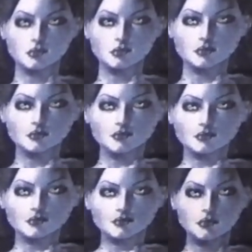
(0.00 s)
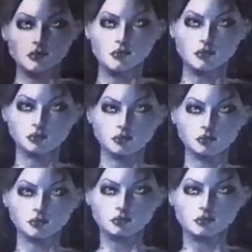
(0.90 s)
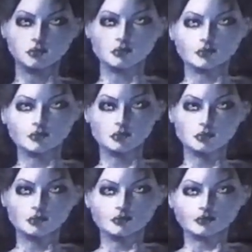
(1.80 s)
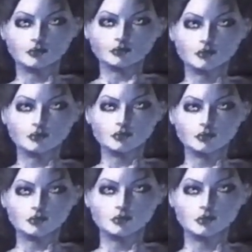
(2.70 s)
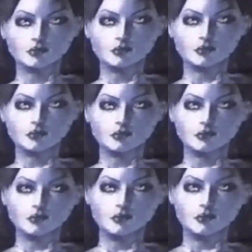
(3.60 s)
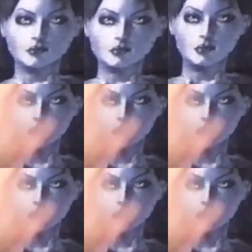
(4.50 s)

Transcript: (silent)